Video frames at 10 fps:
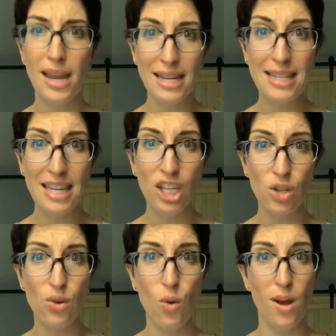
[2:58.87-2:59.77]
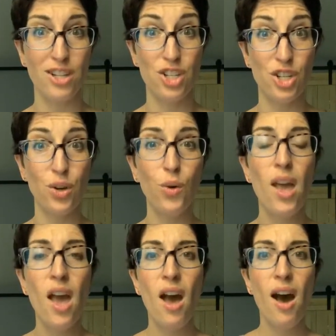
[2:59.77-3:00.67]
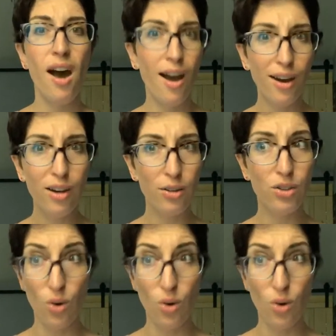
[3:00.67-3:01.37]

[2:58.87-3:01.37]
anything you don't want to do. Our